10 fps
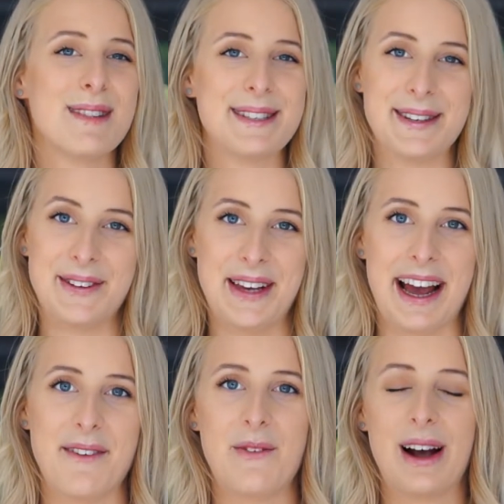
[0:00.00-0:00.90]
So
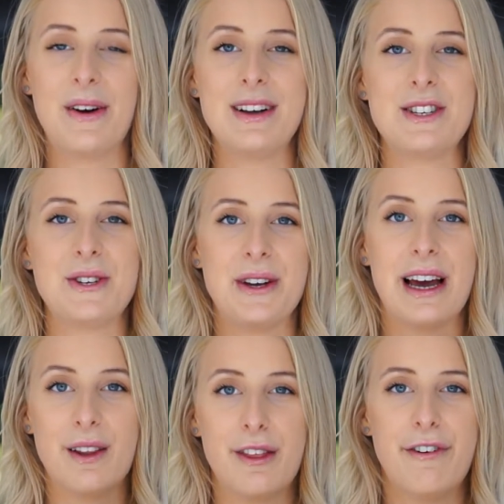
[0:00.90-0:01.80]
yeah, we're going to
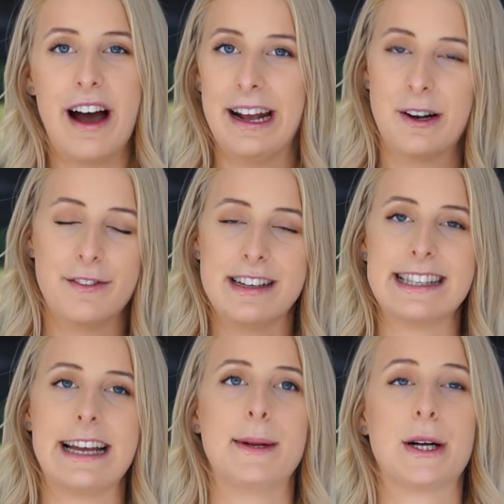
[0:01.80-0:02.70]
healthify it
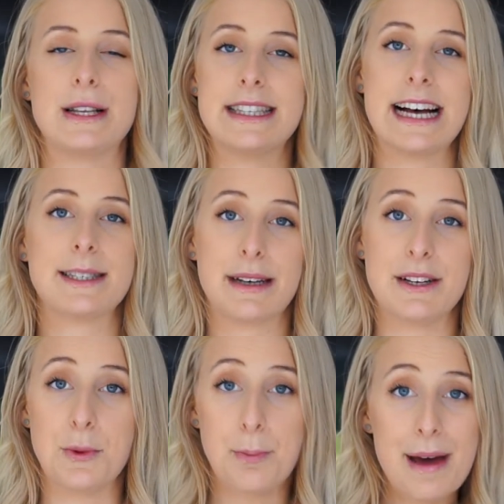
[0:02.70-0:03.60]
obviously because that's what
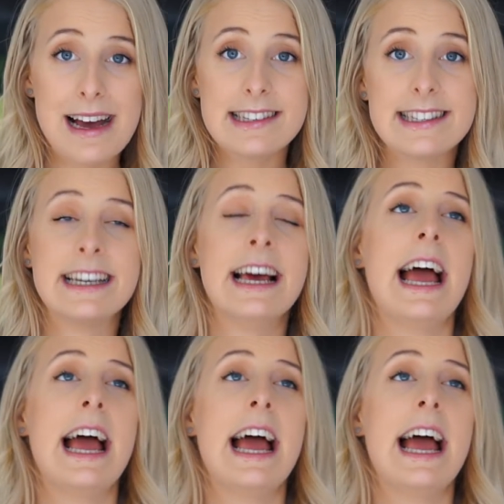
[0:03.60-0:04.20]
I do best,